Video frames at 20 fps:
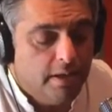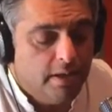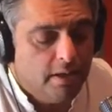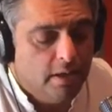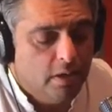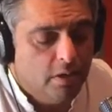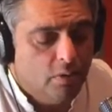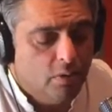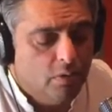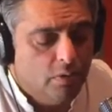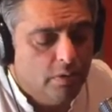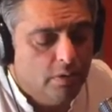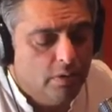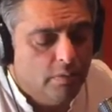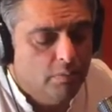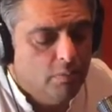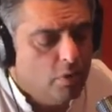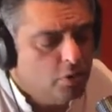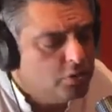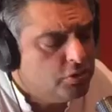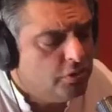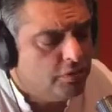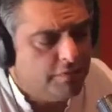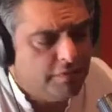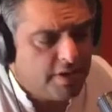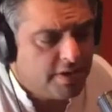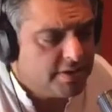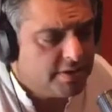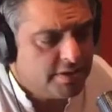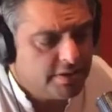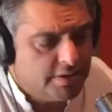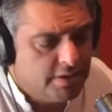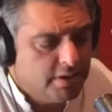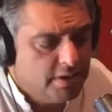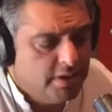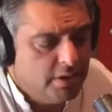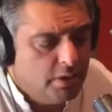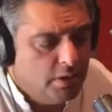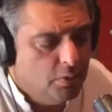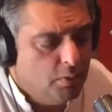Now, most of us,
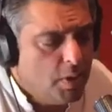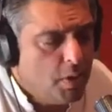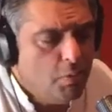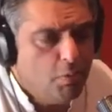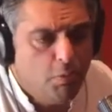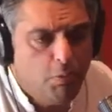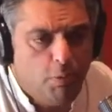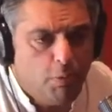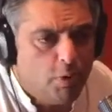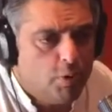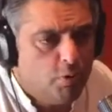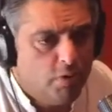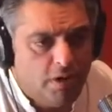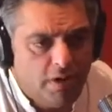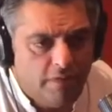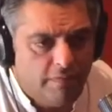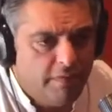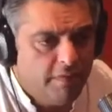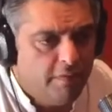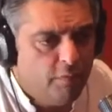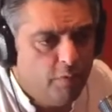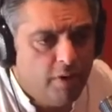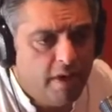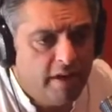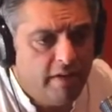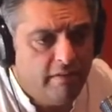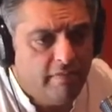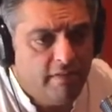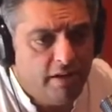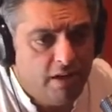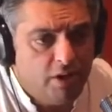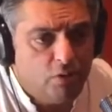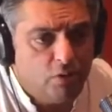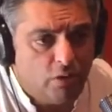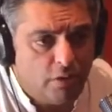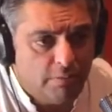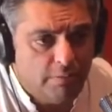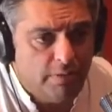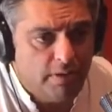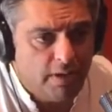where would we want to live? If we had a really
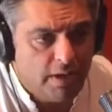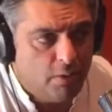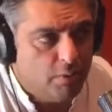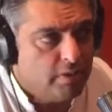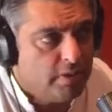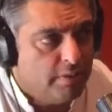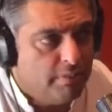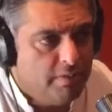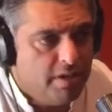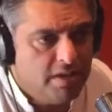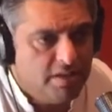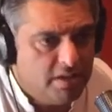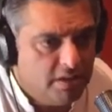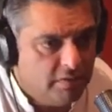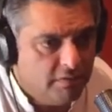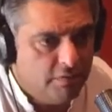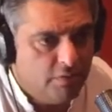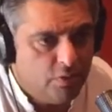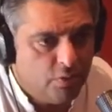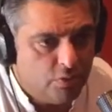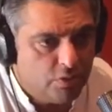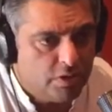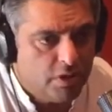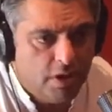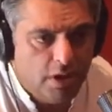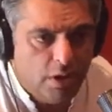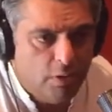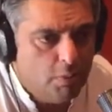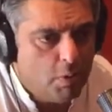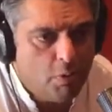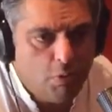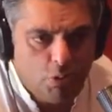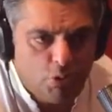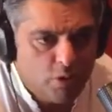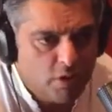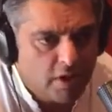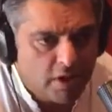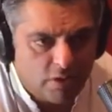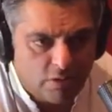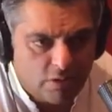tall building with amazing views, where would
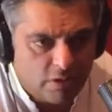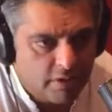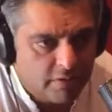you like to